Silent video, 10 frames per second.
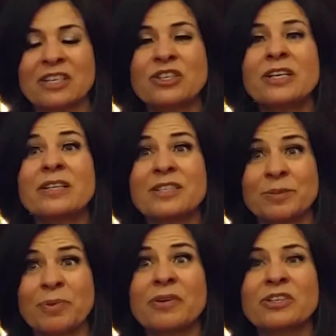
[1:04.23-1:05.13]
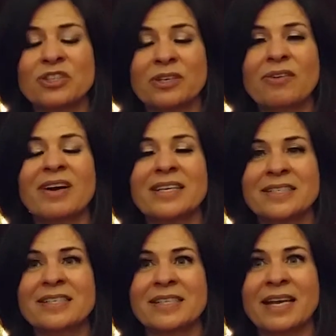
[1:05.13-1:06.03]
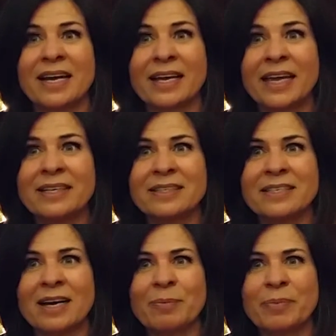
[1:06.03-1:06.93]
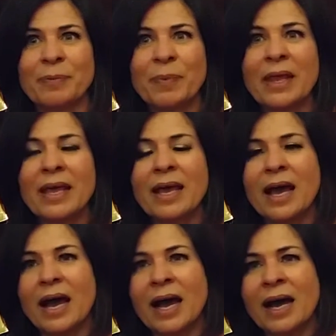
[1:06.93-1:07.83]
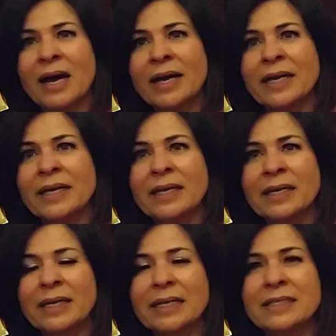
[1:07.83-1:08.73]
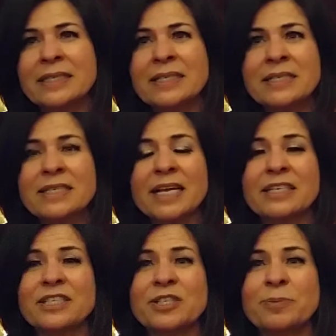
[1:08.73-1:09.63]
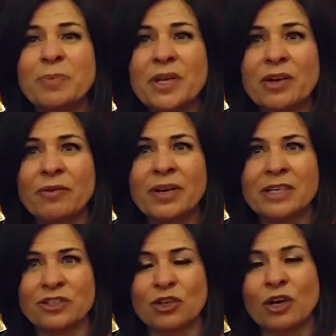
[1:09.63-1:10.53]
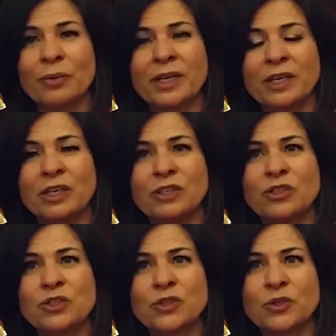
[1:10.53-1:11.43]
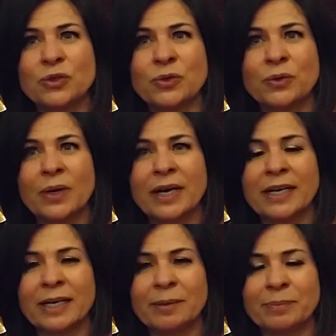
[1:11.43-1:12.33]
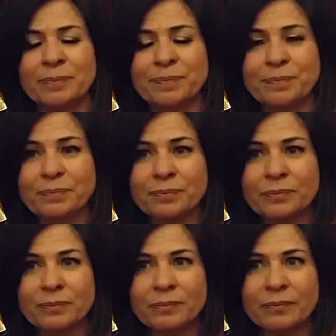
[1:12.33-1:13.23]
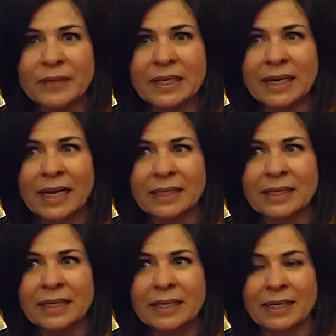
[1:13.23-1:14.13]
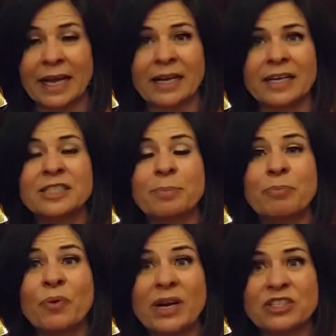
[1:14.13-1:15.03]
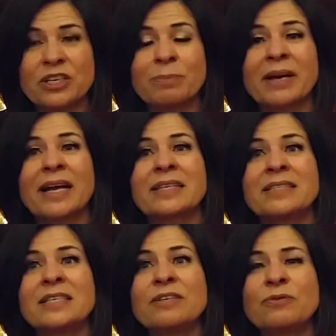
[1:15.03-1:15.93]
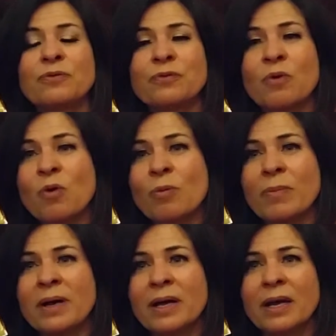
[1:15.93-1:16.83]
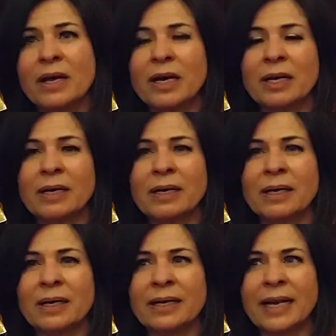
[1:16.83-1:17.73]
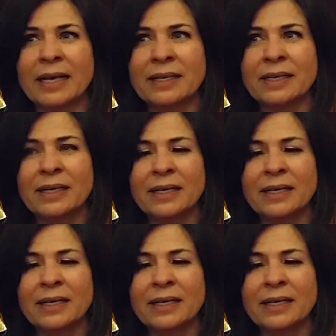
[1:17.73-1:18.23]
actually the spiritual crisis that I ended up. I didn't experience going into like a depression, but I did form like